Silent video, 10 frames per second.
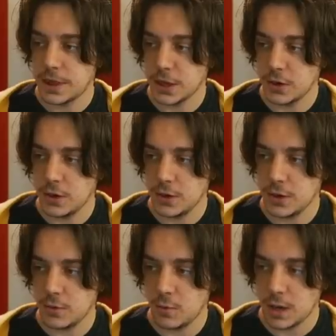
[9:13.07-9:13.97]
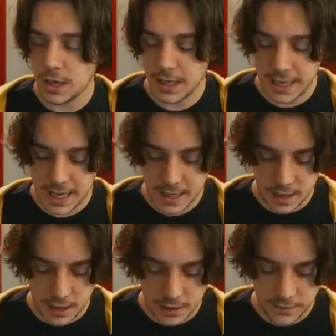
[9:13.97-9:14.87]
third one, again,
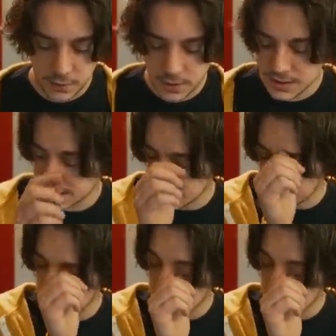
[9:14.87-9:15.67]
all of the ones sent by